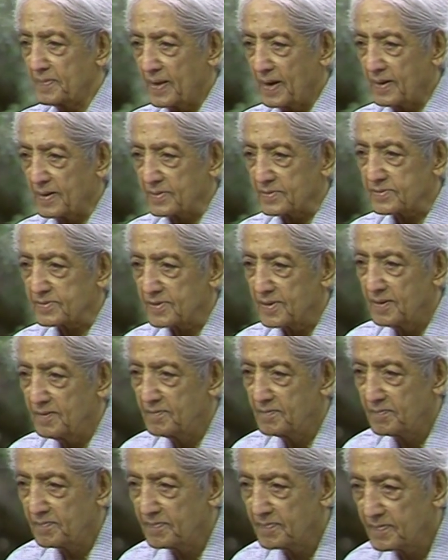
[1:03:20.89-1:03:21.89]
us,
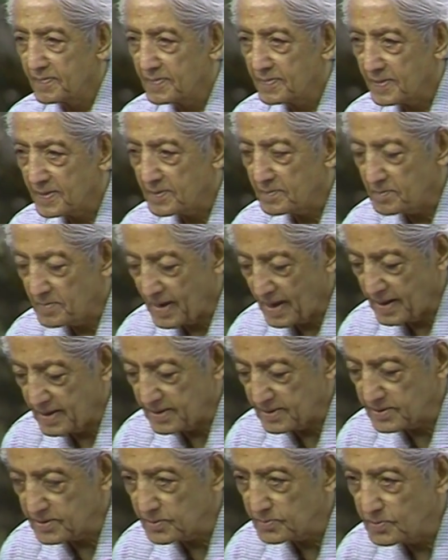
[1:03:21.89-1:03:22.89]
the
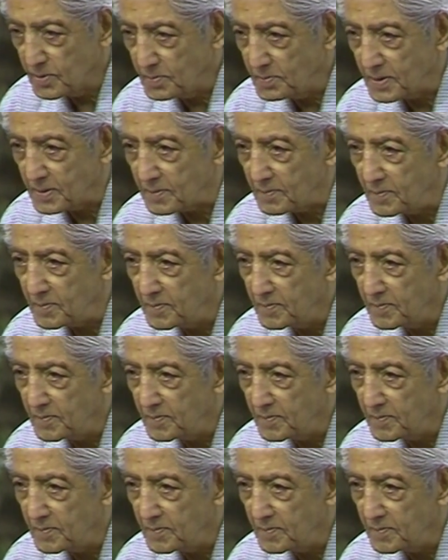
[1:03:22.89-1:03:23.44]
man and the woman.